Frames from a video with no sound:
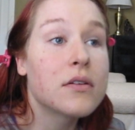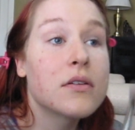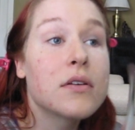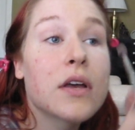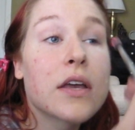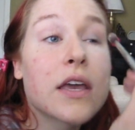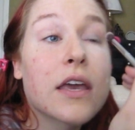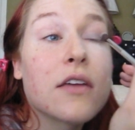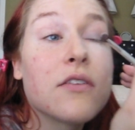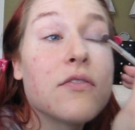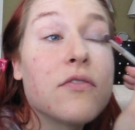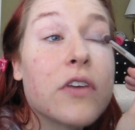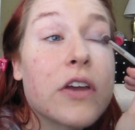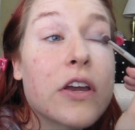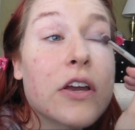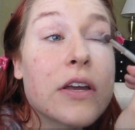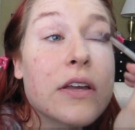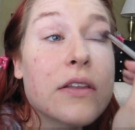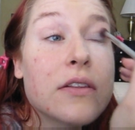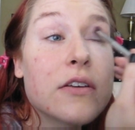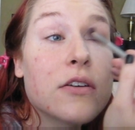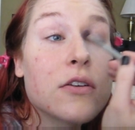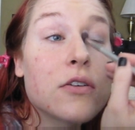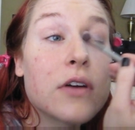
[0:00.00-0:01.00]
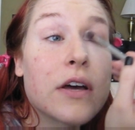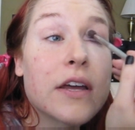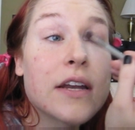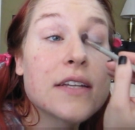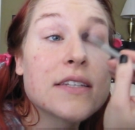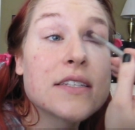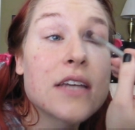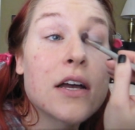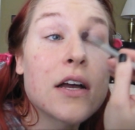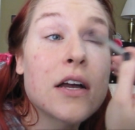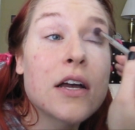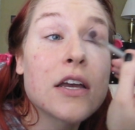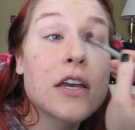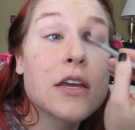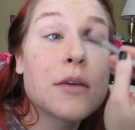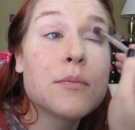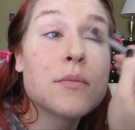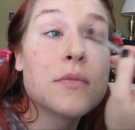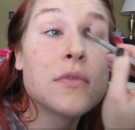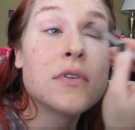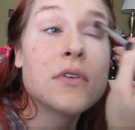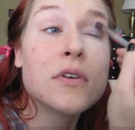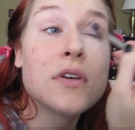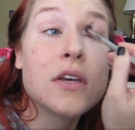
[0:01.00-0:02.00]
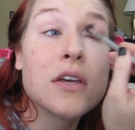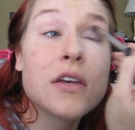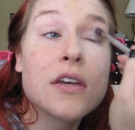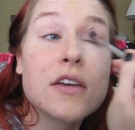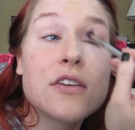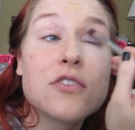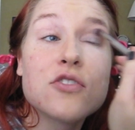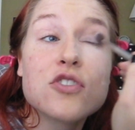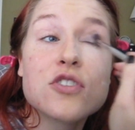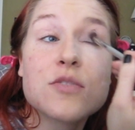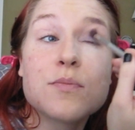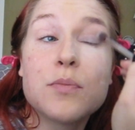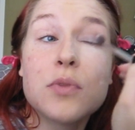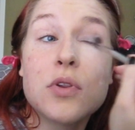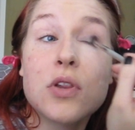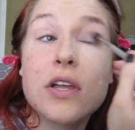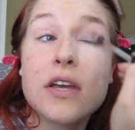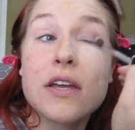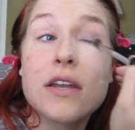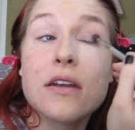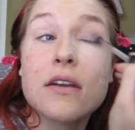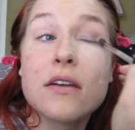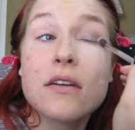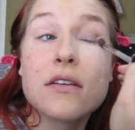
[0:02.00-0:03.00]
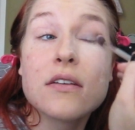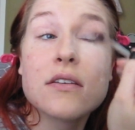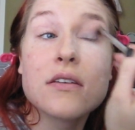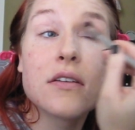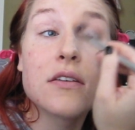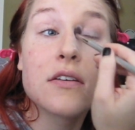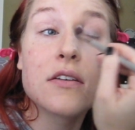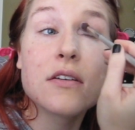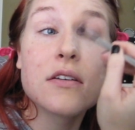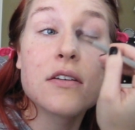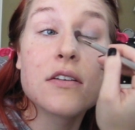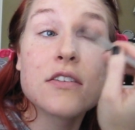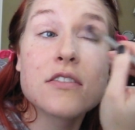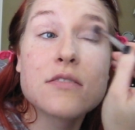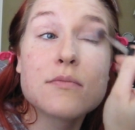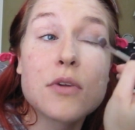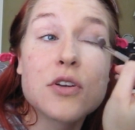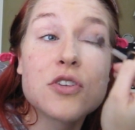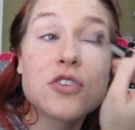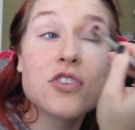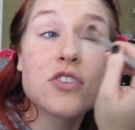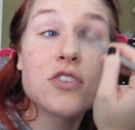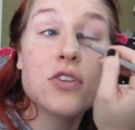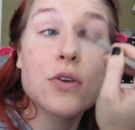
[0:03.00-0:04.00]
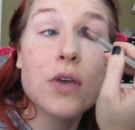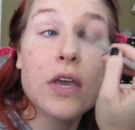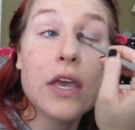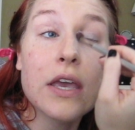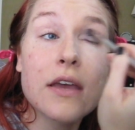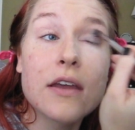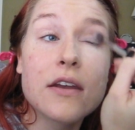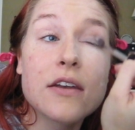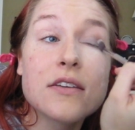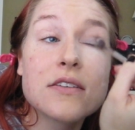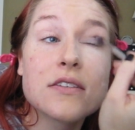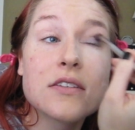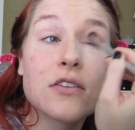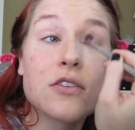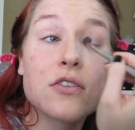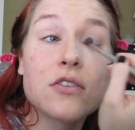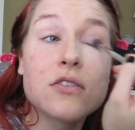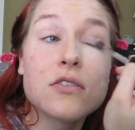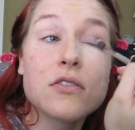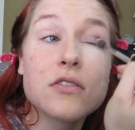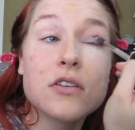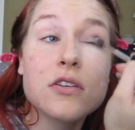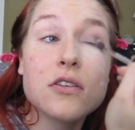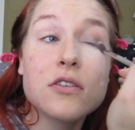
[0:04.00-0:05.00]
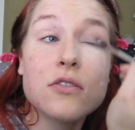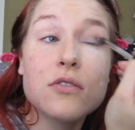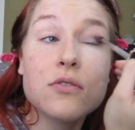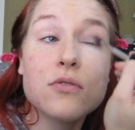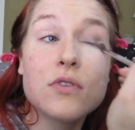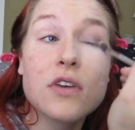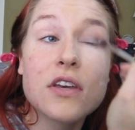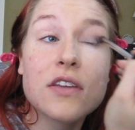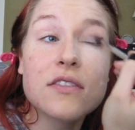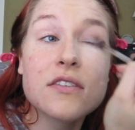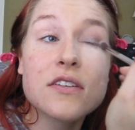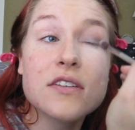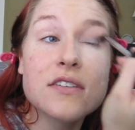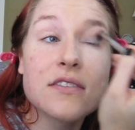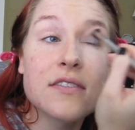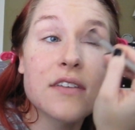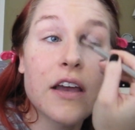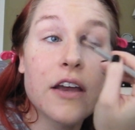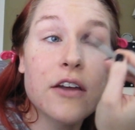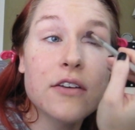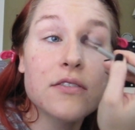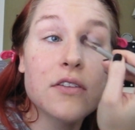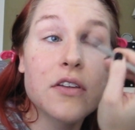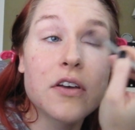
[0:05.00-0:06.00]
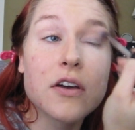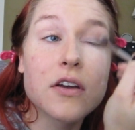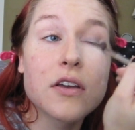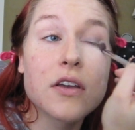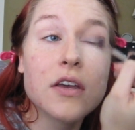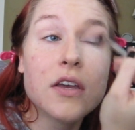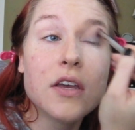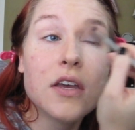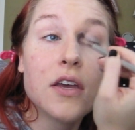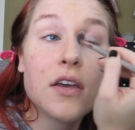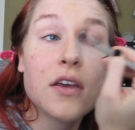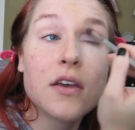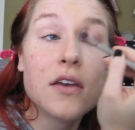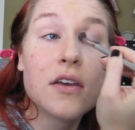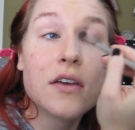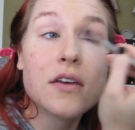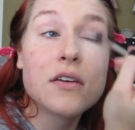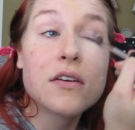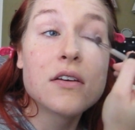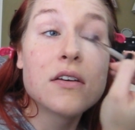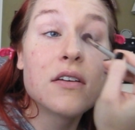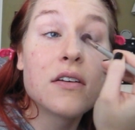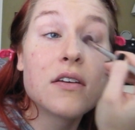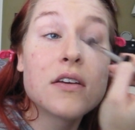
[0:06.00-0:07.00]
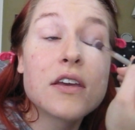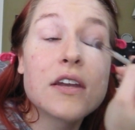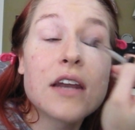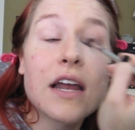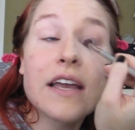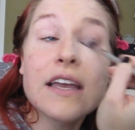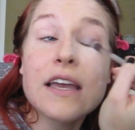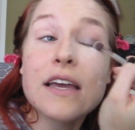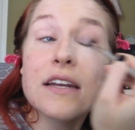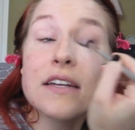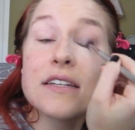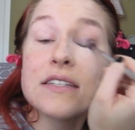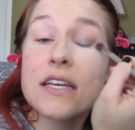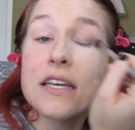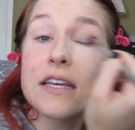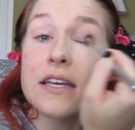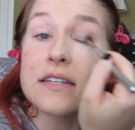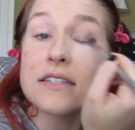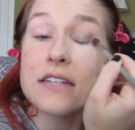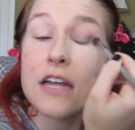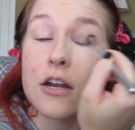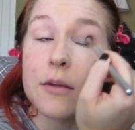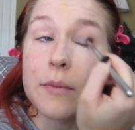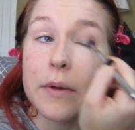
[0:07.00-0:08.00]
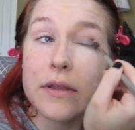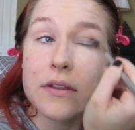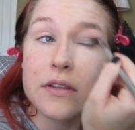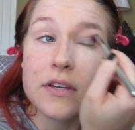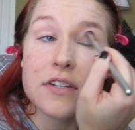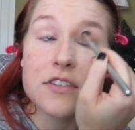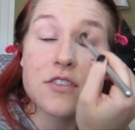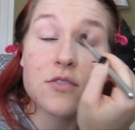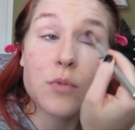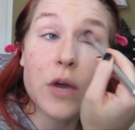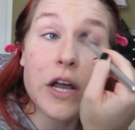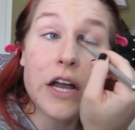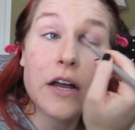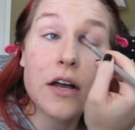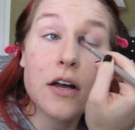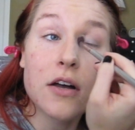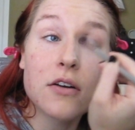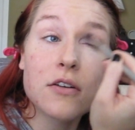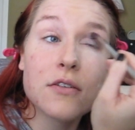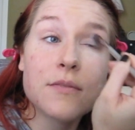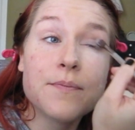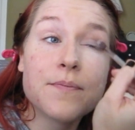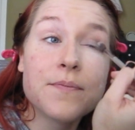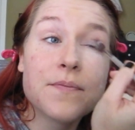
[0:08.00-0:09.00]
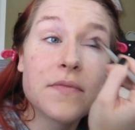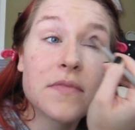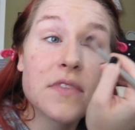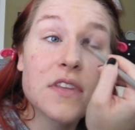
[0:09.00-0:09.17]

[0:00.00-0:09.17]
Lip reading: Again, very little at a time, and just blend as much as you can until you get the desired look. And I kind of take it down on my lid as well.